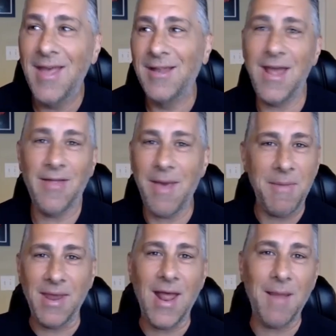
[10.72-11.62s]
Now, that
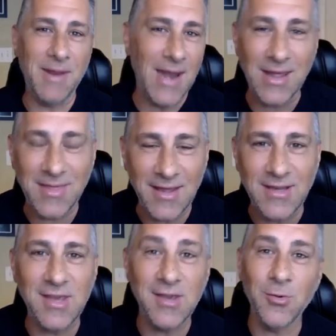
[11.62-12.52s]
may not mean anything
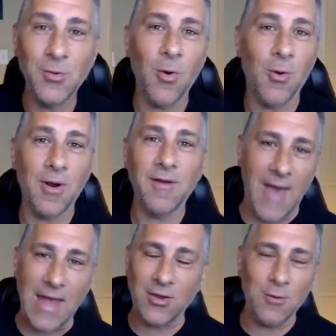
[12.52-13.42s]
to you, or in
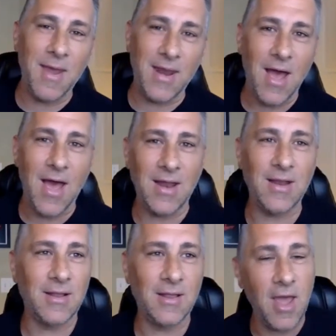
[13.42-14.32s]
fact, you may not
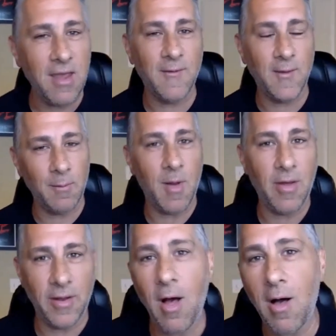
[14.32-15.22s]
like
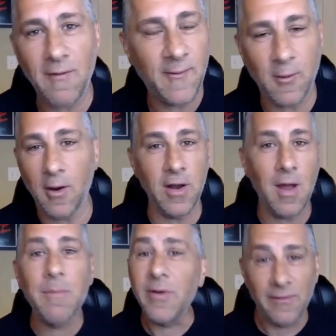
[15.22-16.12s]
football at all for a
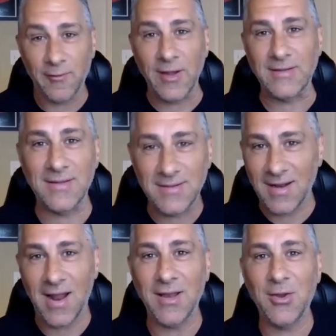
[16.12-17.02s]
number of reasons,
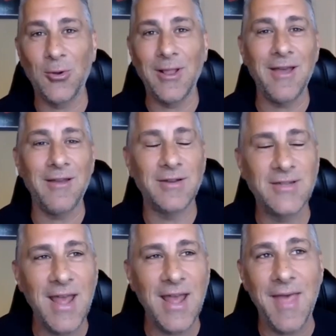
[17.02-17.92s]
and I totally
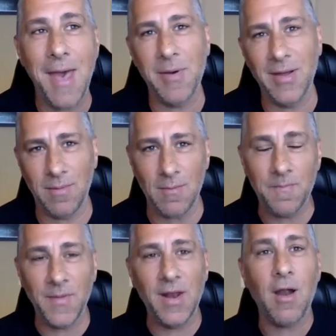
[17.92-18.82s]
understand that. But
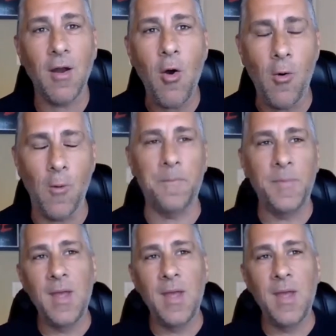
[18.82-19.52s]
in our home,